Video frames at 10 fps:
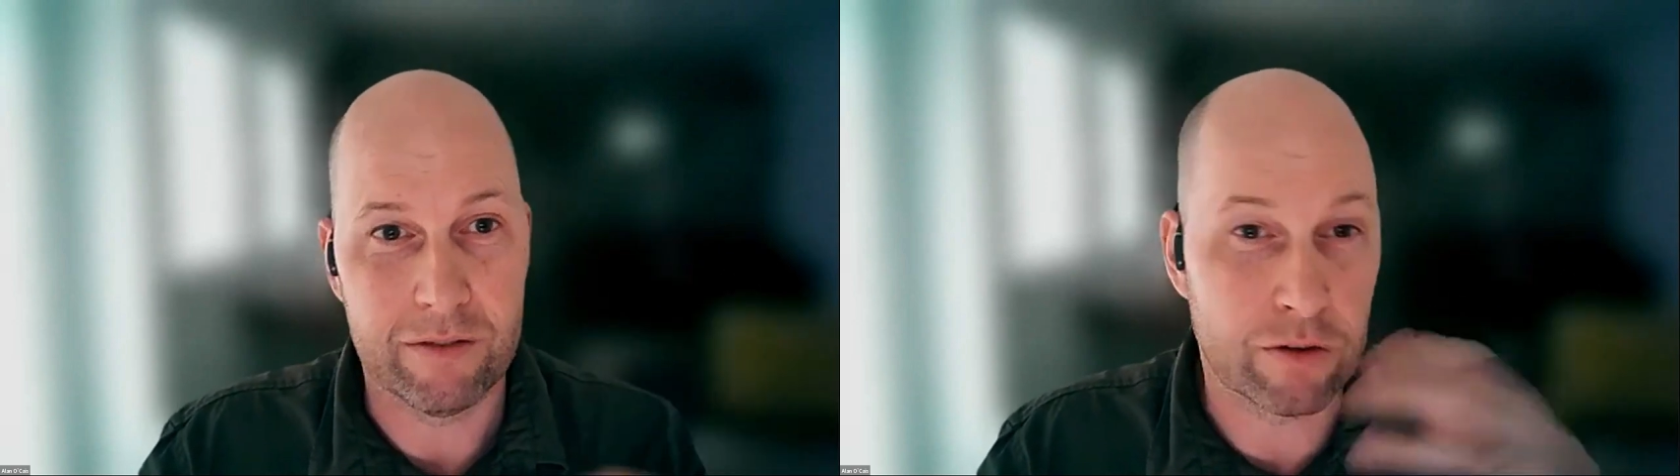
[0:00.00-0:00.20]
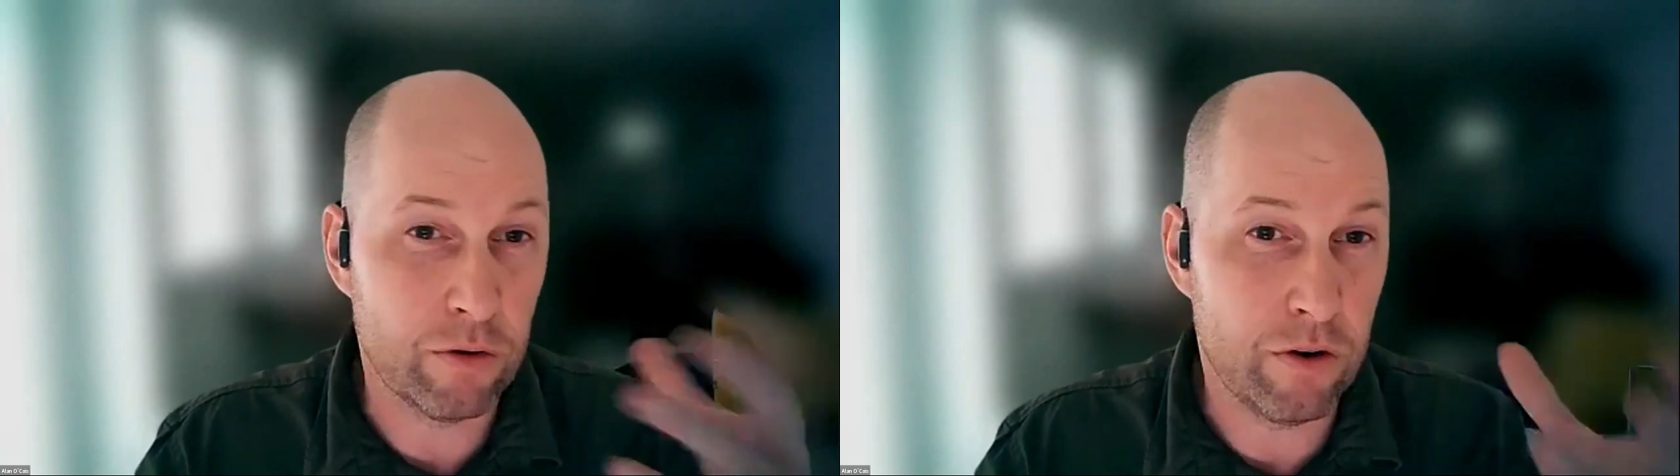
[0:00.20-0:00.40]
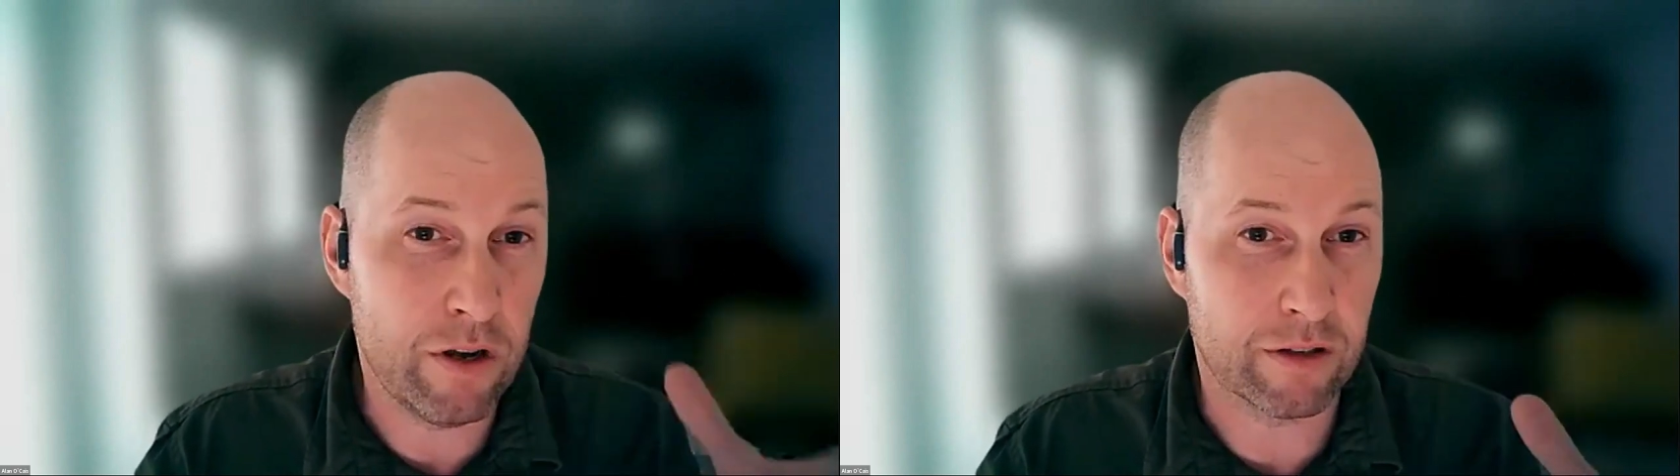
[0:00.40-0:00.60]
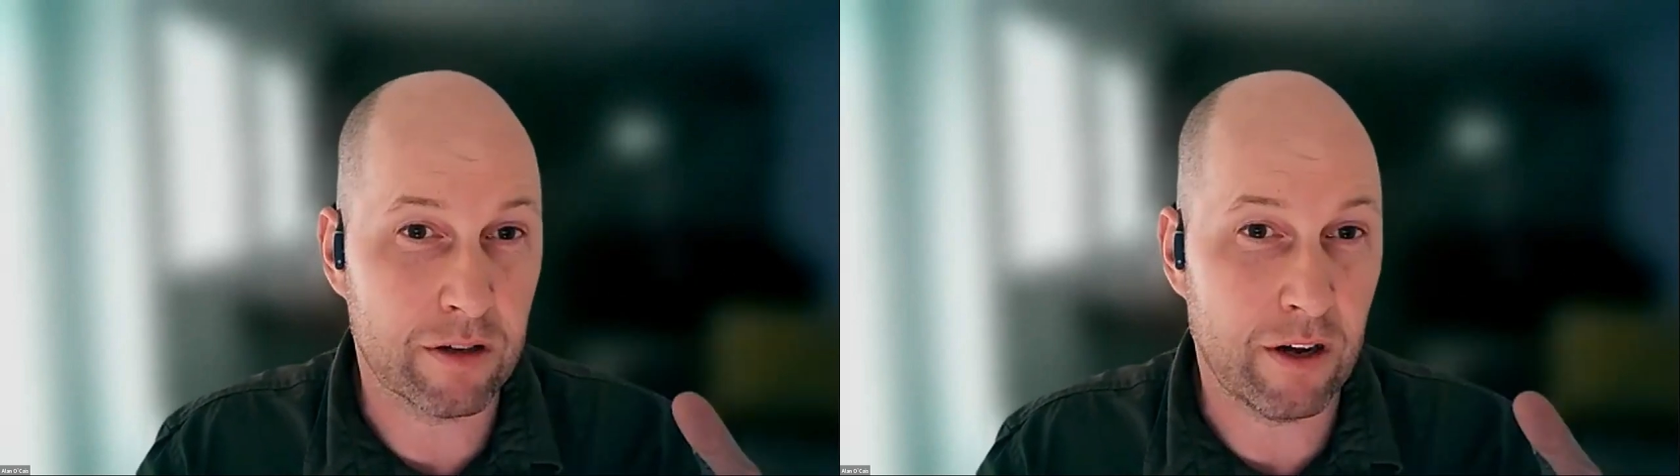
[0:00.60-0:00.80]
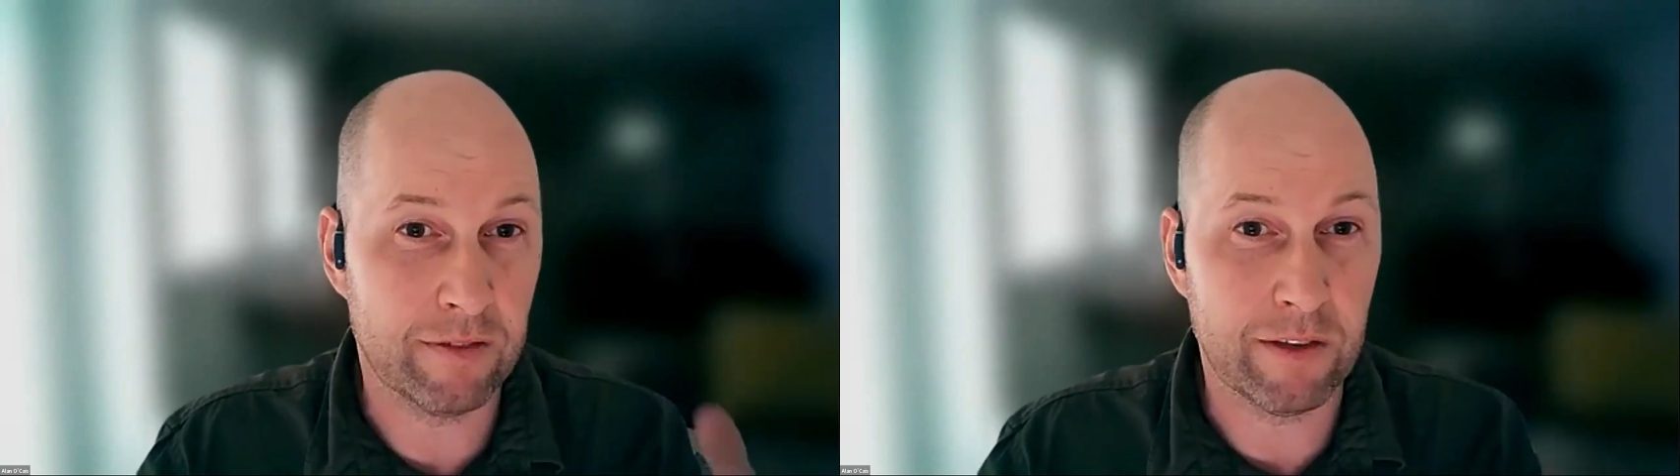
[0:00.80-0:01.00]
the sooner you can
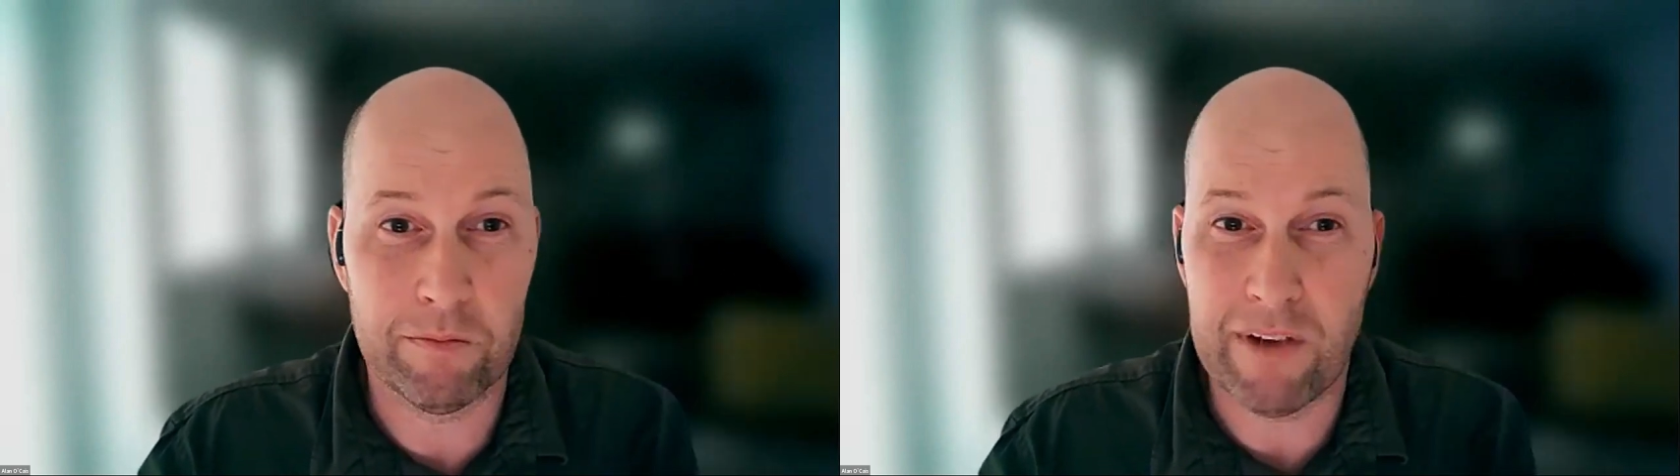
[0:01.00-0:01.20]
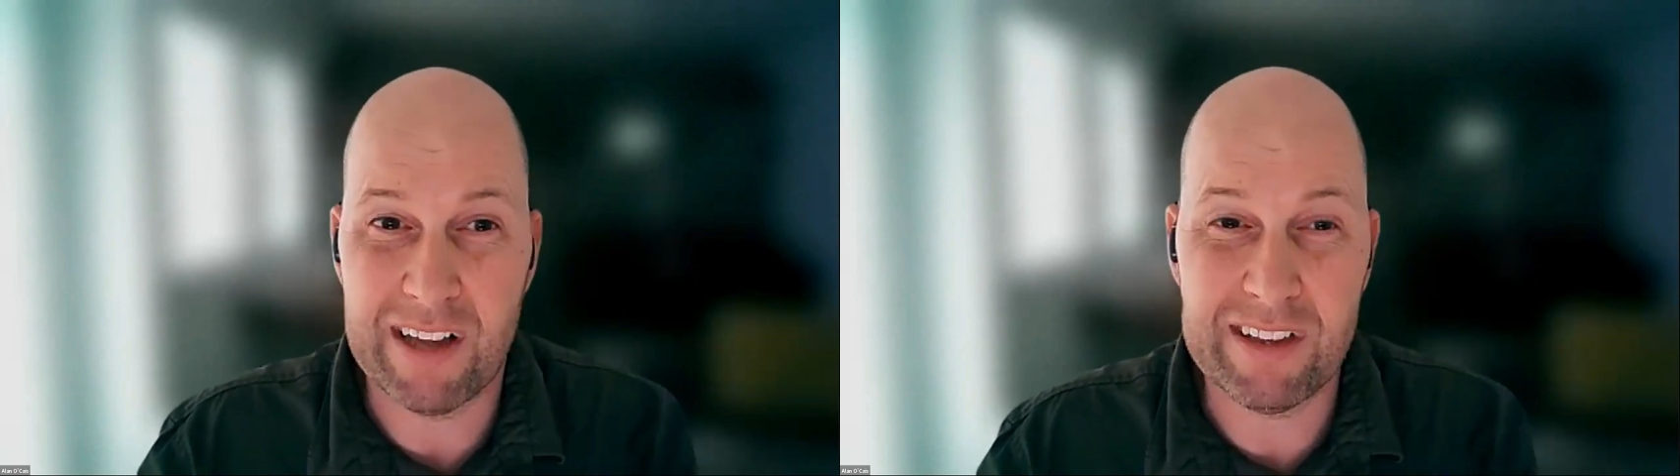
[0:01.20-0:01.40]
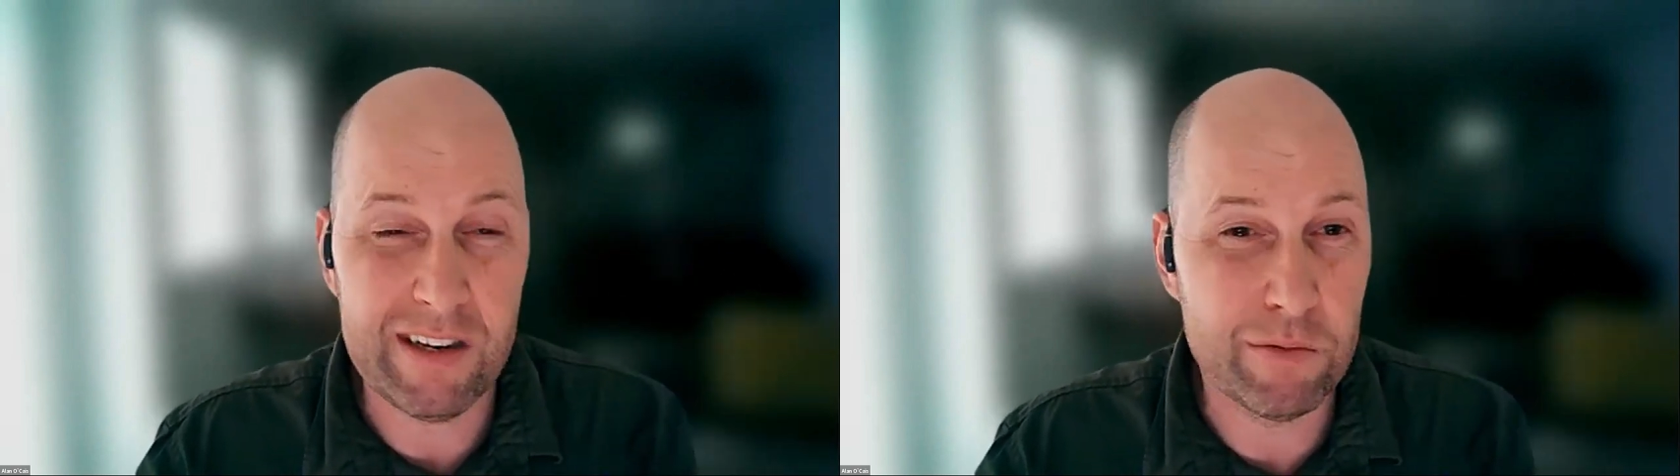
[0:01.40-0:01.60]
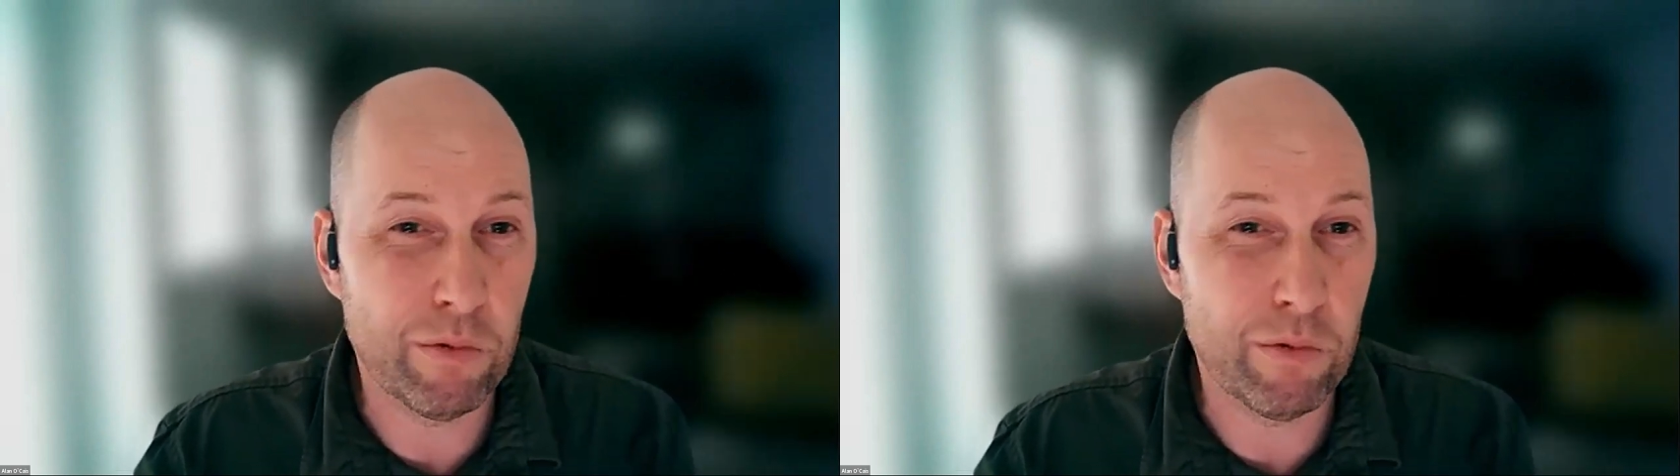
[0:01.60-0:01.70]
solve them, and then